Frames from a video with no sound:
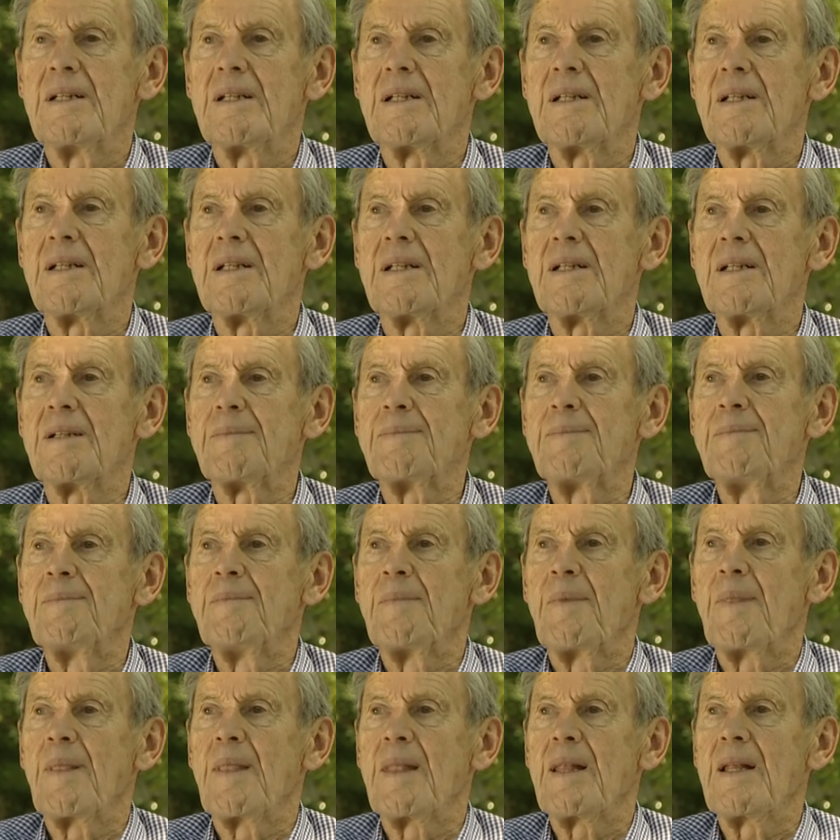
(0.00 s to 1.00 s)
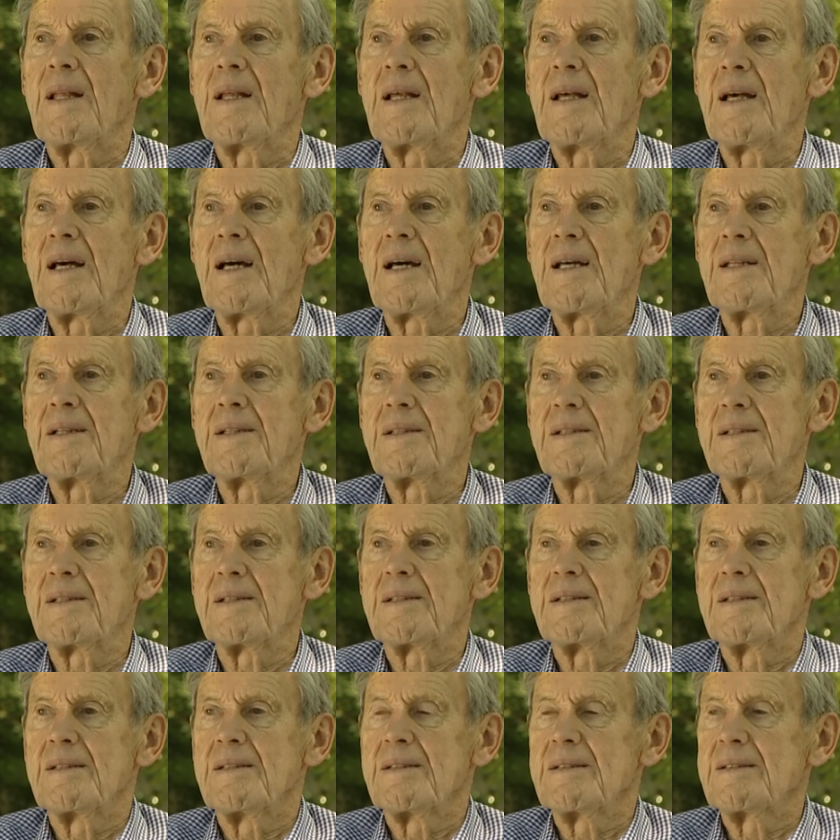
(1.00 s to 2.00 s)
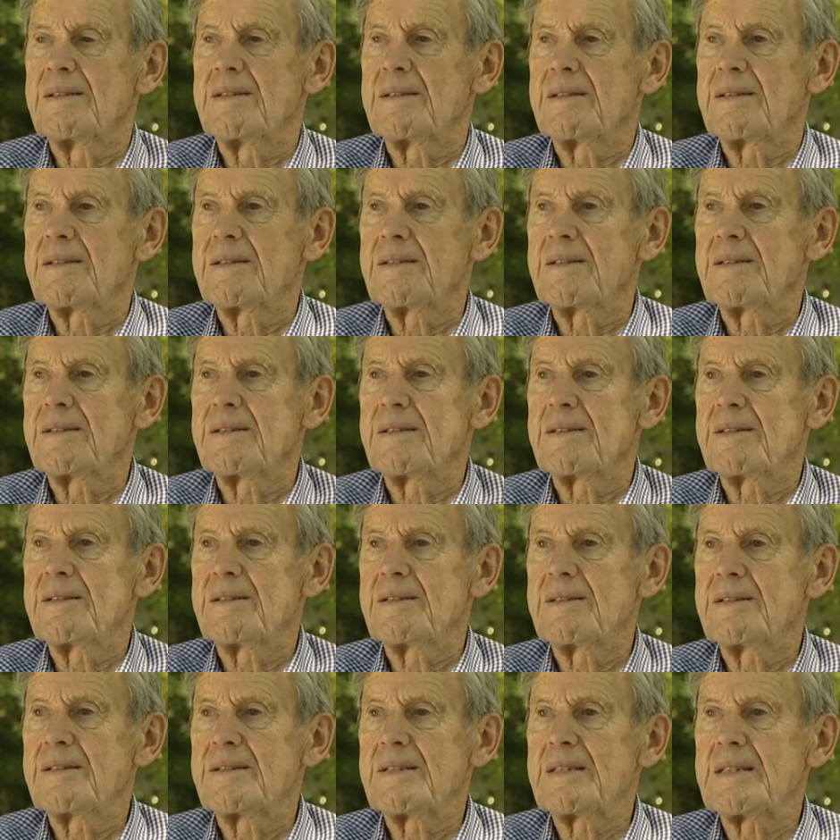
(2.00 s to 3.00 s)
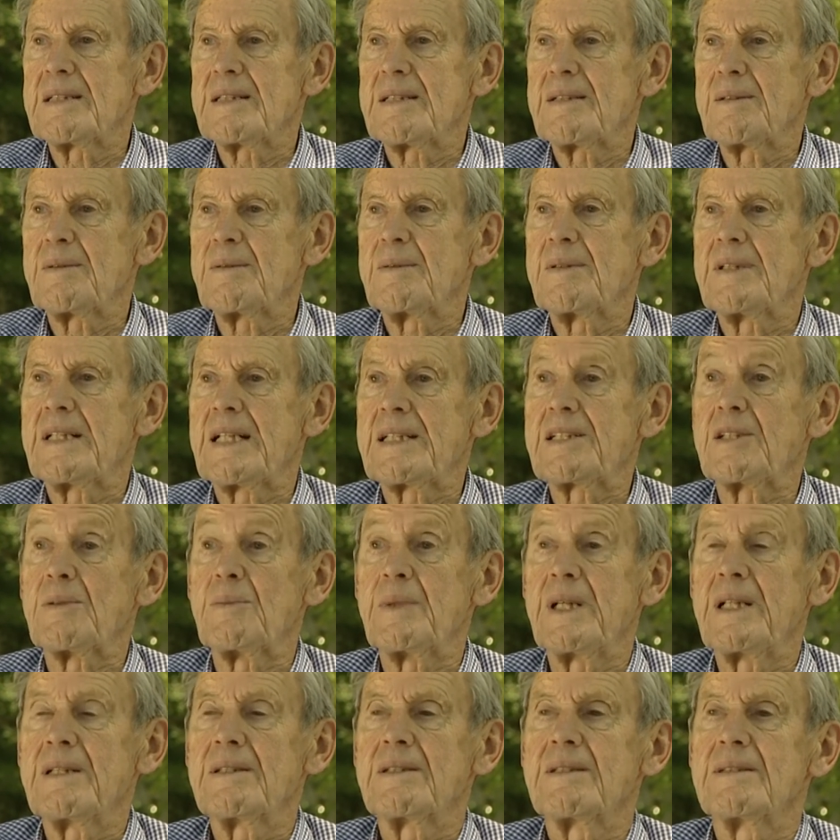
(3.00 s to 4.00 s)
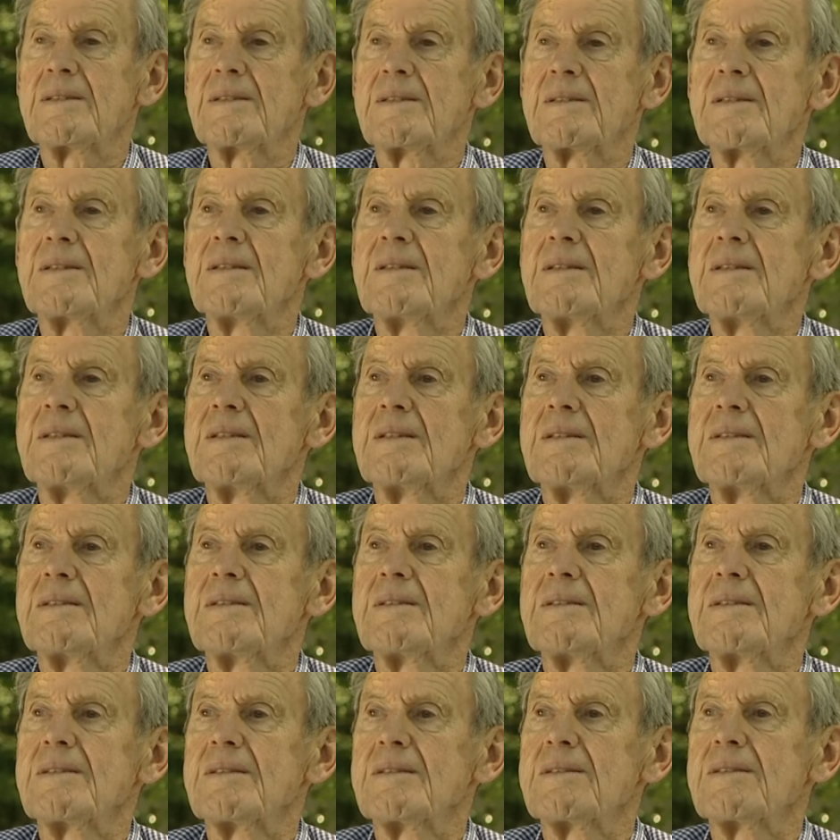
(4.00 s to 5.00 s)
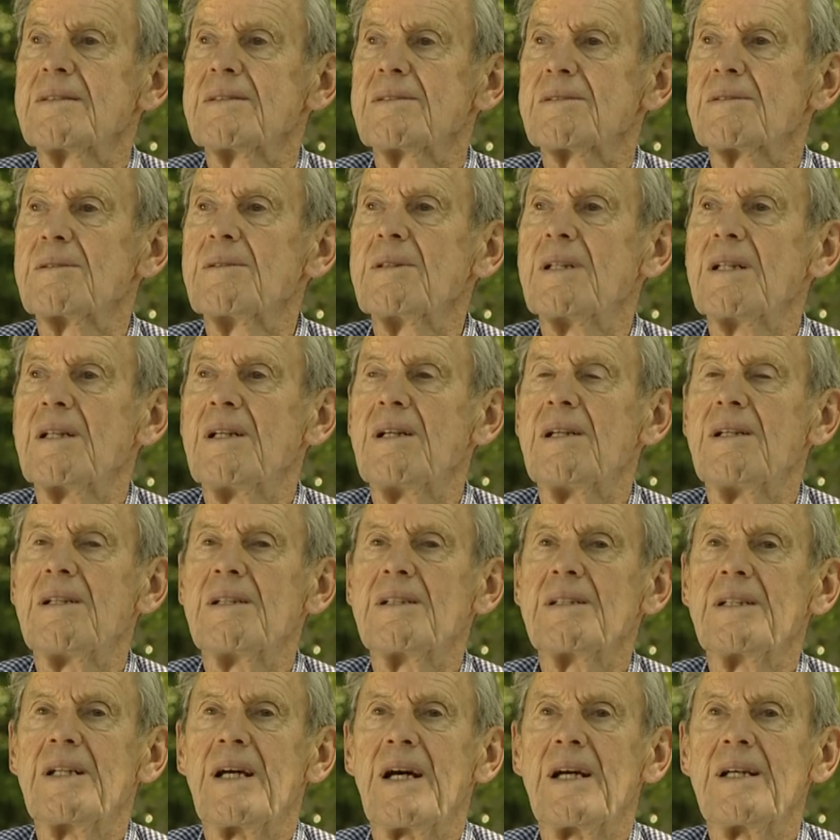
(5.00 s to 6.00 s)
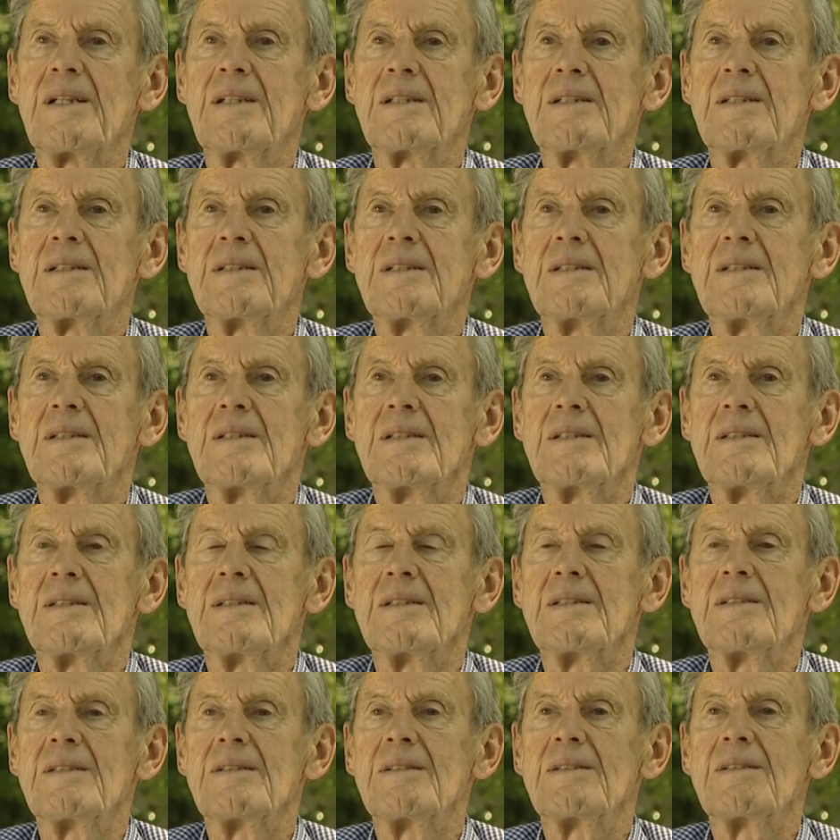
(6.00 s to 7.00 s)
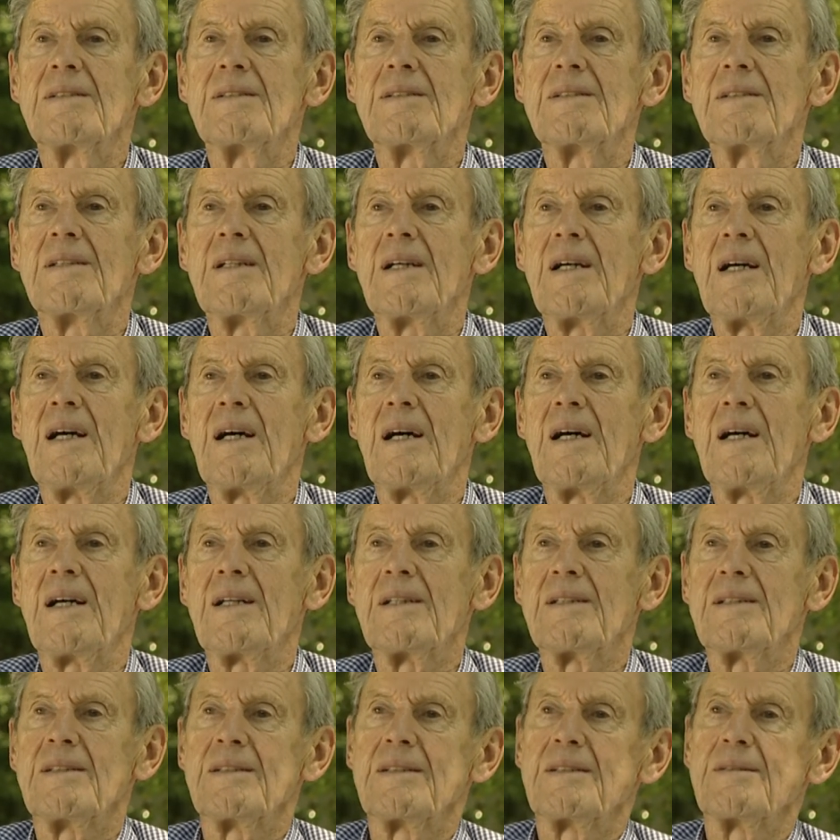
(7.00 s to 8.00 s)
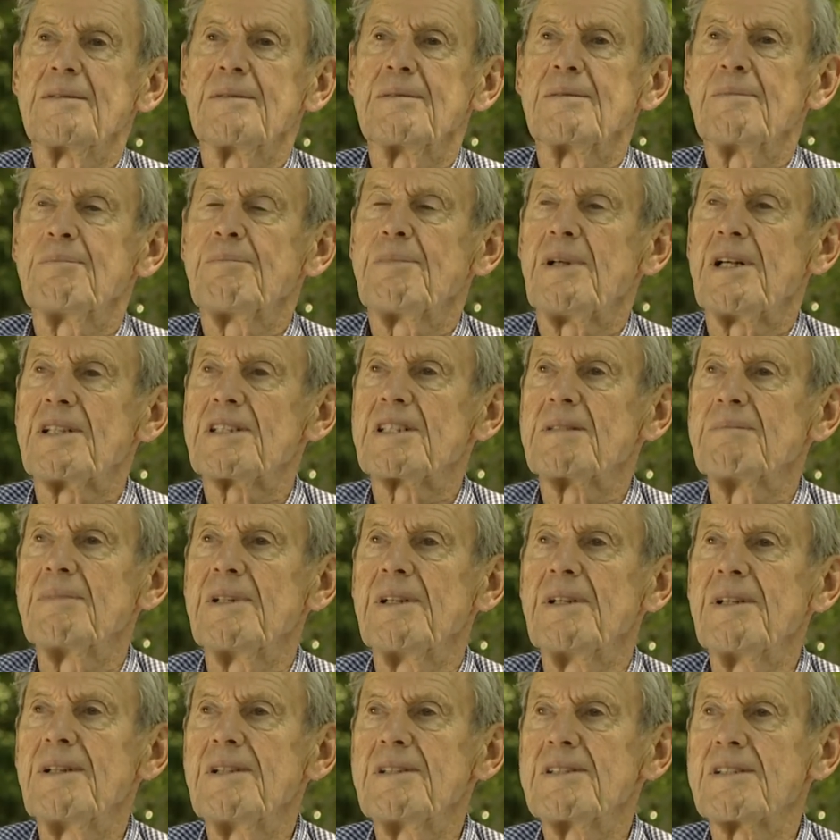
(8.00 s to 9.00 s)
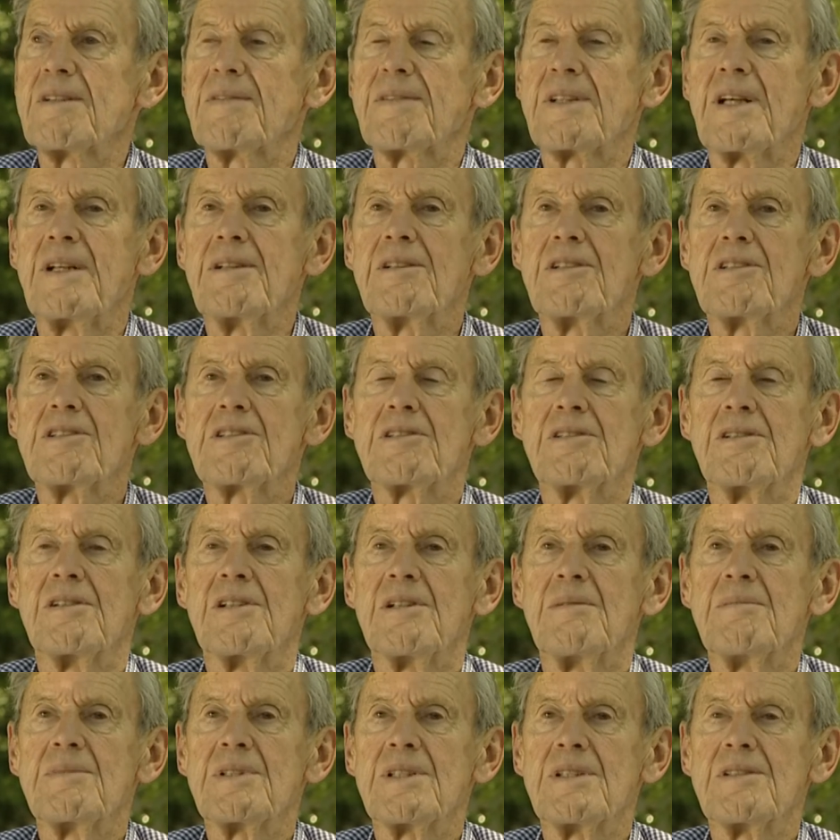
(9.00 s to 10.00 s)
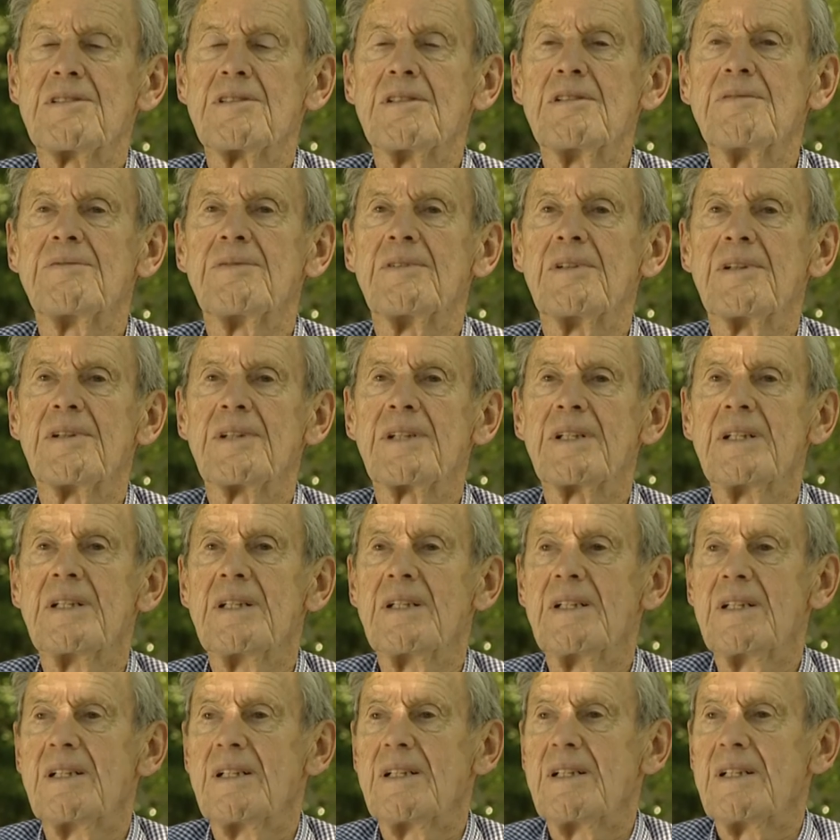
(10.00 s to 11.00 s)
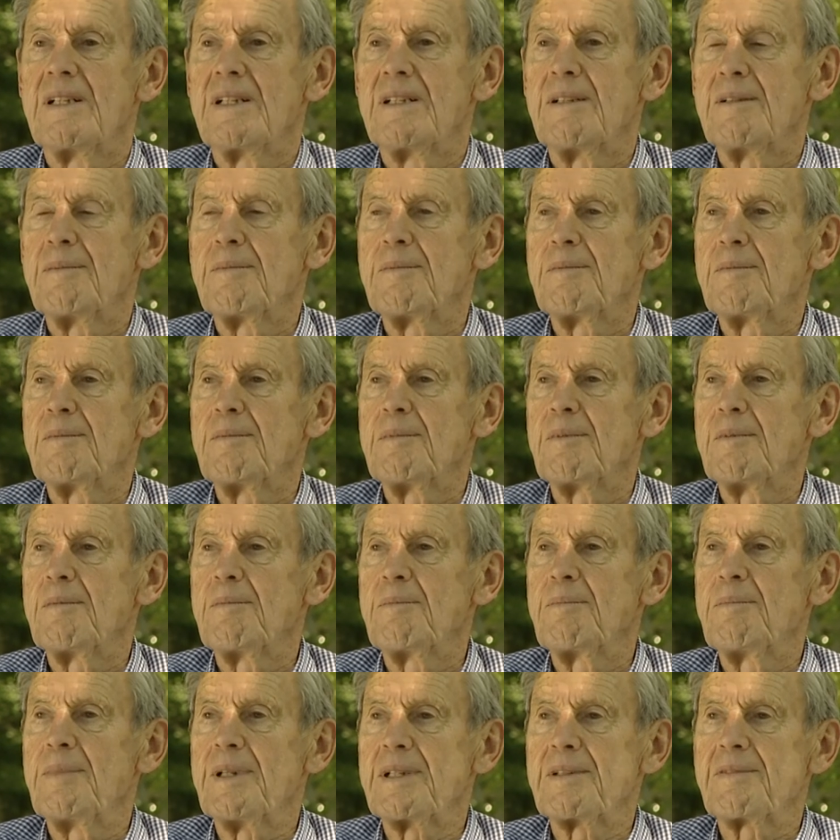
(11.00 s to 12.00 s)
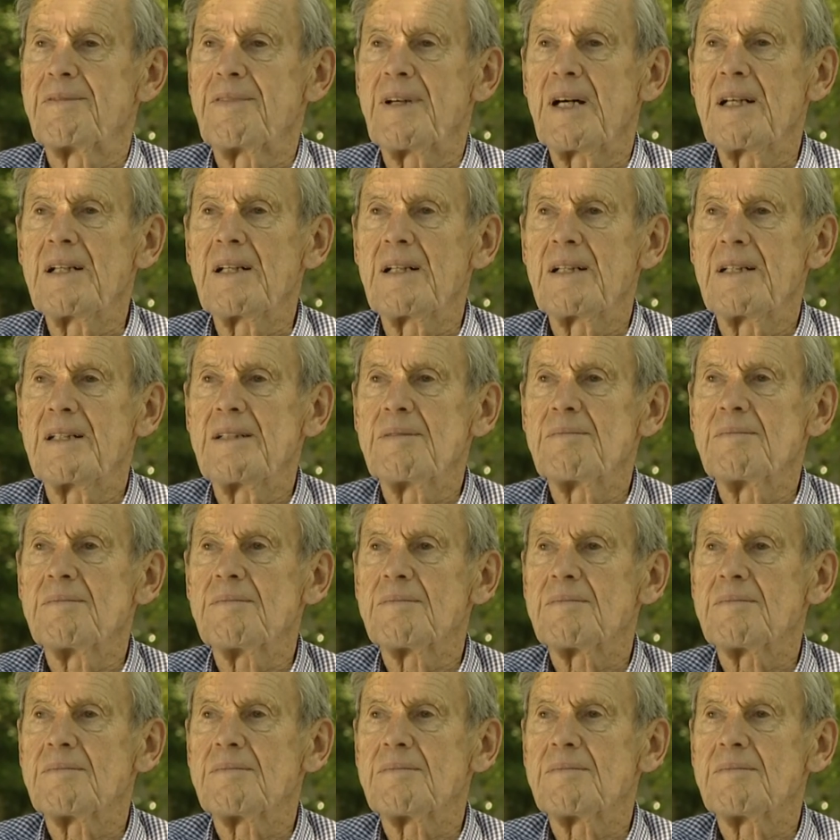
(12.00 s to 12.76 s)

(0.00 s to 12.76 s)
uh, and uh, had to wait through a long night and possibilities of thunderstorms and so forth. But finally,